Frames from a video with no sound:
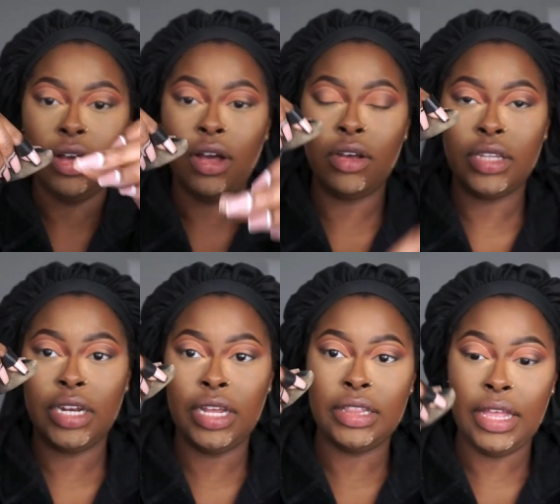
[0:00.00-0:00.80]
Holding
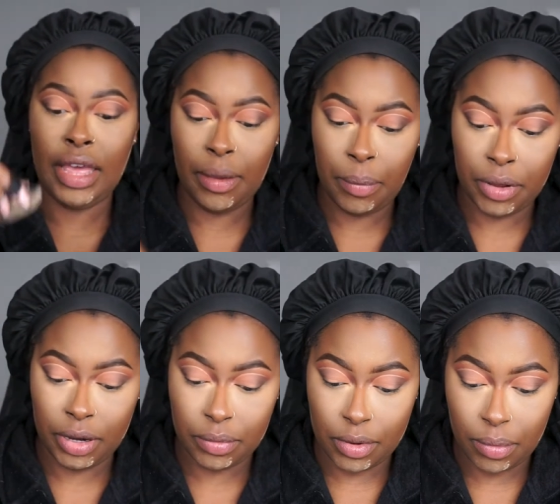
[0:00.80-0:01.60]
it like that and
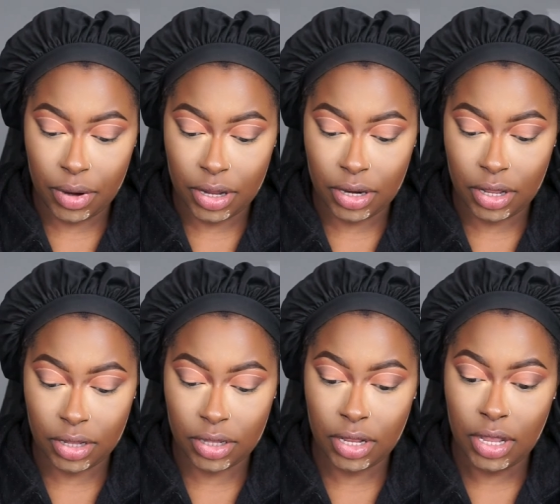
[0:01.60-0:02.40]
putting some
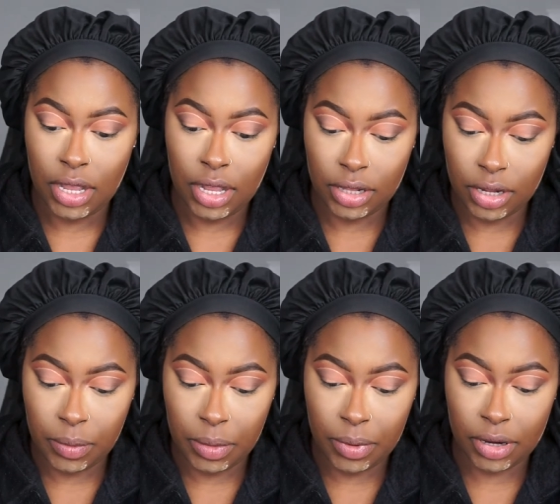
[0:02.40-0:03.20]
product, a
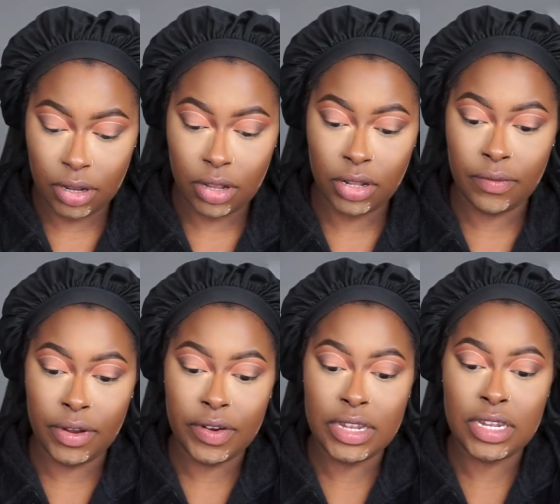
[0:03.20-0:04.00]
little bit of product on the
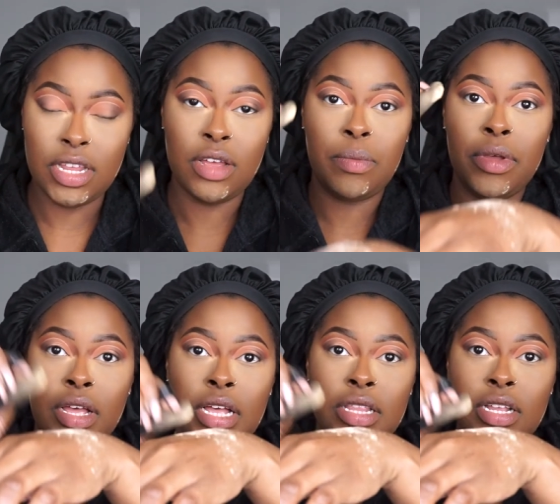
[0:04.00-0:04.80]
very tip,
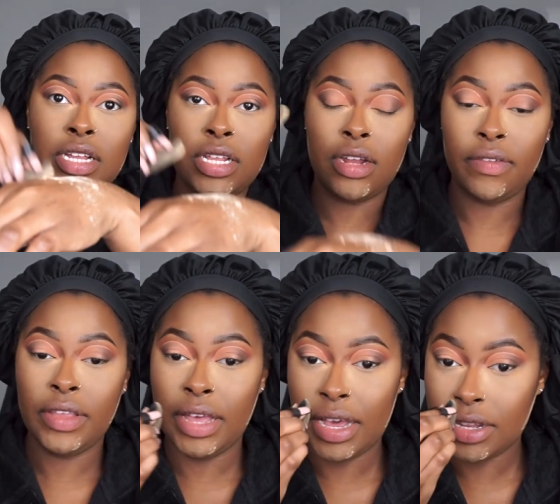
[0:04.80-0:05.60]
dusting off
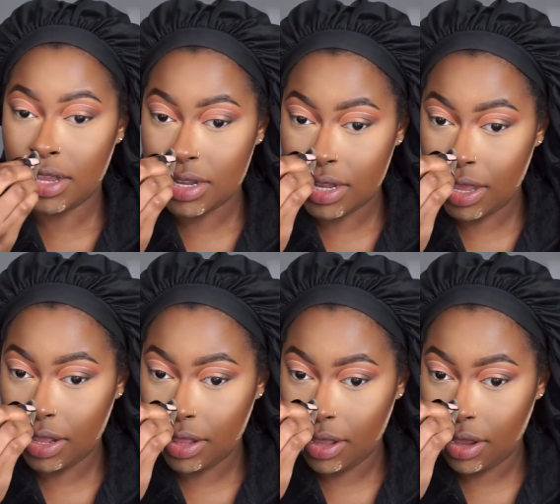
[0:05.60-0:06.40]
the excess
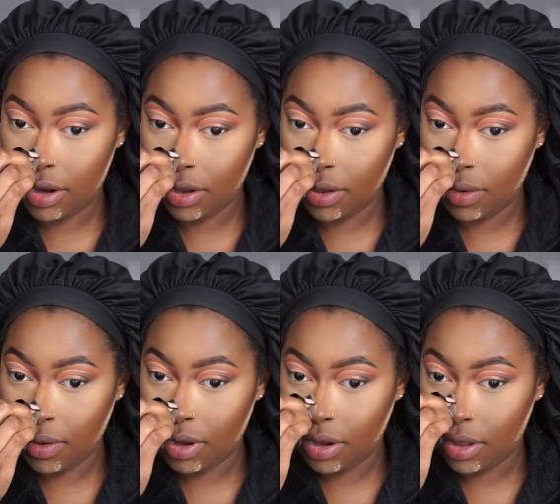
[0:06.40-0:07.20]
and then
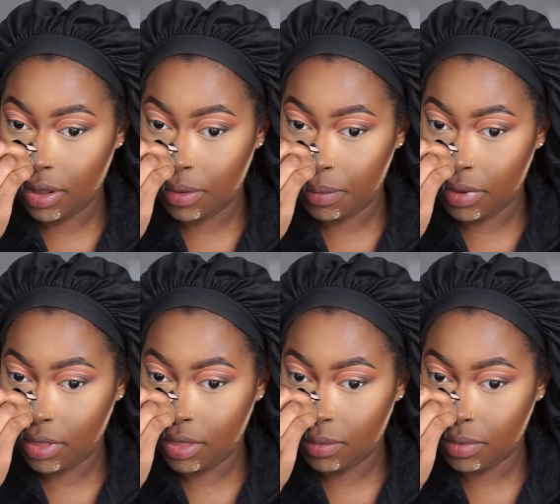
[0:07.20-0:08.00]
going up
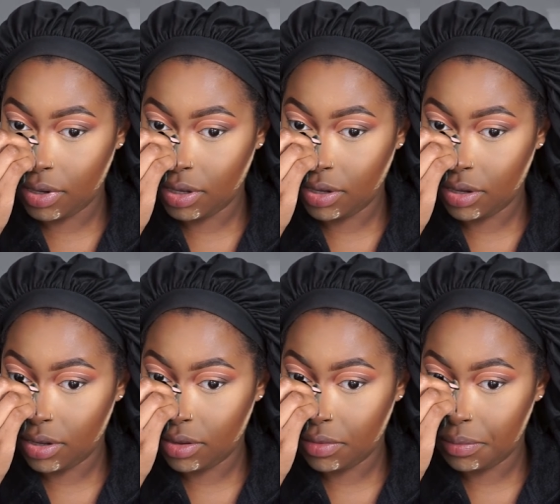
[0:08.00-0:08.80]
the bridge
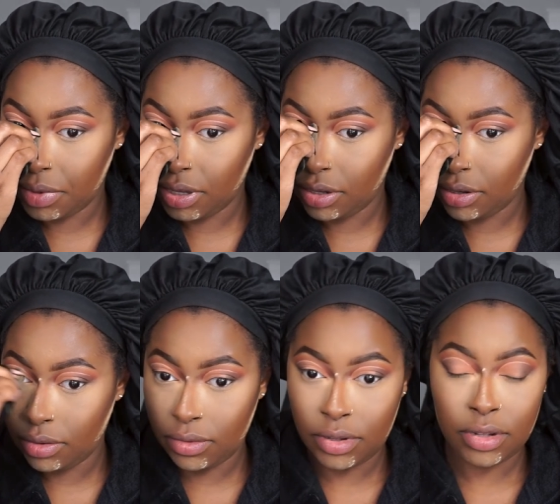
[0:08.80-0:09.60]
of my
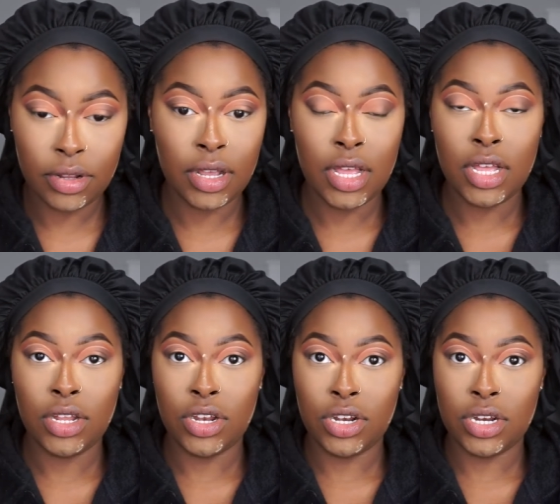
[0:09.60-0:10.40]
nose.
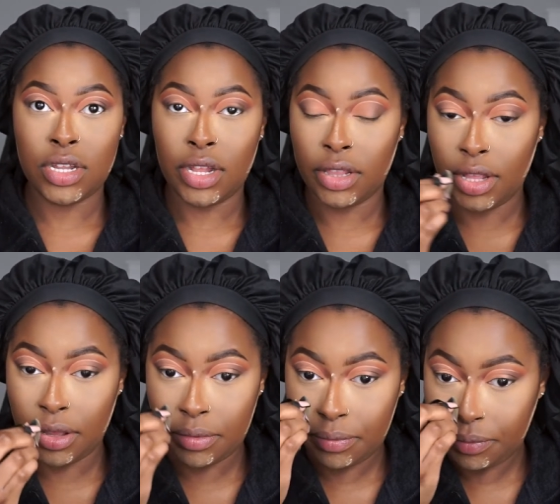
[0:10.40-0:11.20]
Just like that.